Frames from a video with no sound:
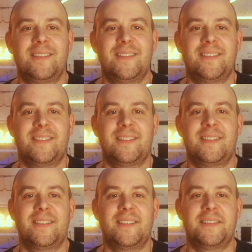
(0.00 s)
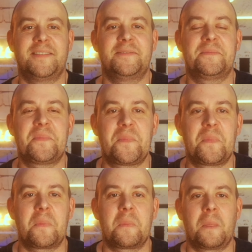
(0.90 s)

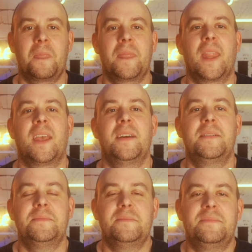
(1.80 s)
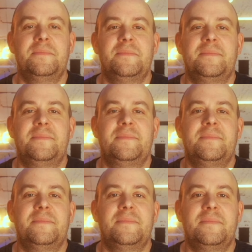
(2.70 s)

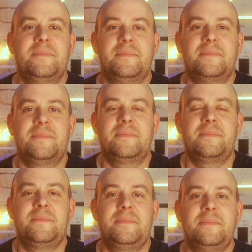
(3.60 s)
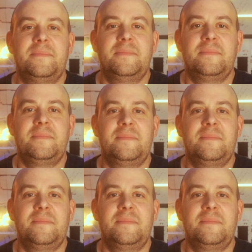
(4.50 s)
This person isn't speaking.